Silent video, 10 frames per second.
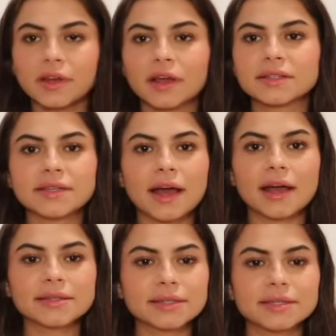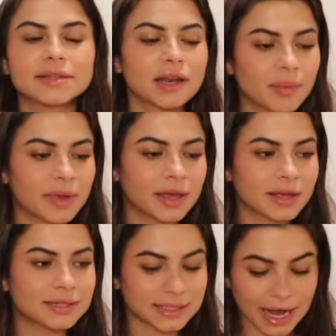the next task is gonna
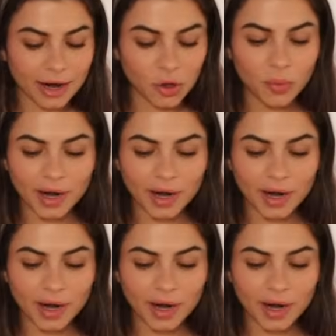be to tackle.